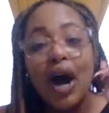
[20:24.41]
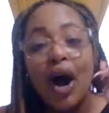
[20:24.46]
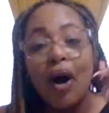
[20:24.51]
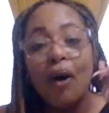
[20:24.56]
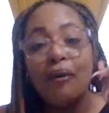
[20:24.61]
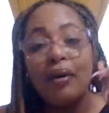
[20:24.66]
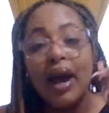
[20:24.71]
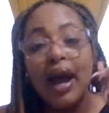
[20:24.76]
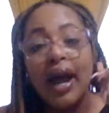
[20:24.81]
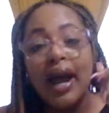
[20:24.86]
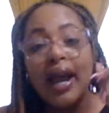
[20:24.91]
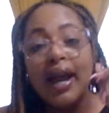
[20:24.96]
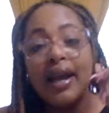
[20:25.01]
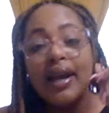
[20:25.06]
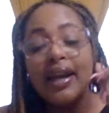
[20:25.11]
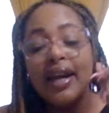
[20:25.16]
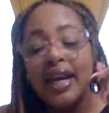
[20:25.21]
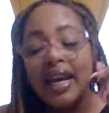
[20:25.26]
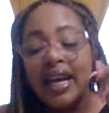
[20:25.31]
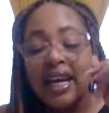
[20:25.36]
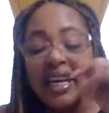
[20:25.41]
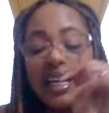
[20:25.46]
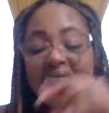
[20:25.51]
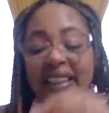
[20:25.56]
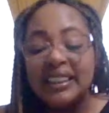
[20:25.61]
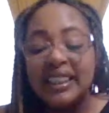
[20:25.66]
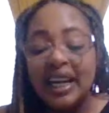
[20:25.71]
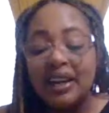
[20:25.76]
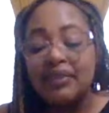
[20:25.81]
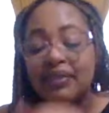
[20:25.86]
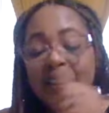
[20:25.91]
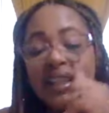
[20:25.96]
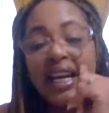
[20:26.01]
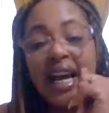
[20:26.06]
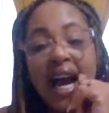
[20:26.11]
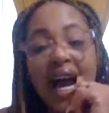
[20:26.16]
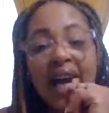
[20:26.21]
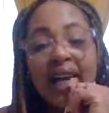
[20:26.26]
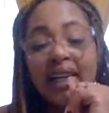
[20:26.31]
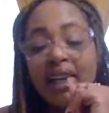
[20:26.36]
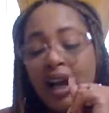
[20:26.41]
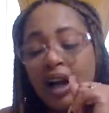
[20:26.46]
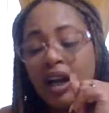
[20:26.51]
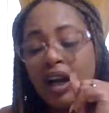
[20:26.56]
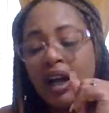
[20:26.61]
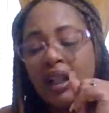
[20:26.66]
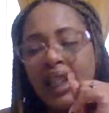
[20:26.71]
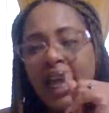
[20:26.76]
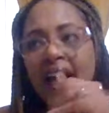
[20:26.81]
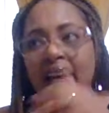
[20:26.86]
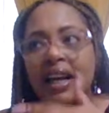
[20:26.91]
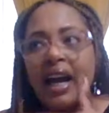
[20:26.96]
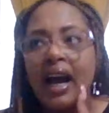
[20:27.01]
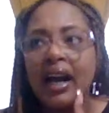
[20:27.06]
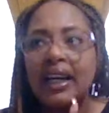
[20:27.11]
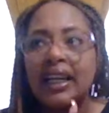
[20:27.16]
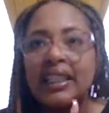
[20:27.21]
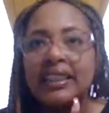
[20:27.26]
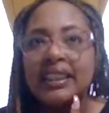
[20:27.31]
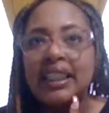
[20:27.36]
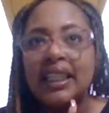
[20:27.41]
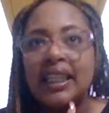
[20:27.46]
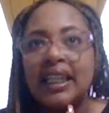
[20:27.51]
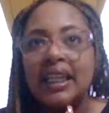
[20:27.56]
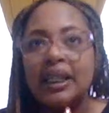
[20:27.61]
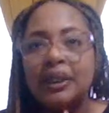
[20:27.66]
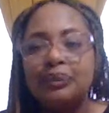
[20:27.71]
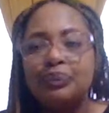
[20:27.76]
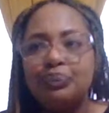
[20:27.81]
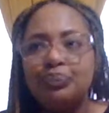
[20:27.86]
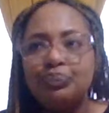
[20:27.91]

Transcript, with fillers: Okay, he definitely, high, uh, like, how can I say that?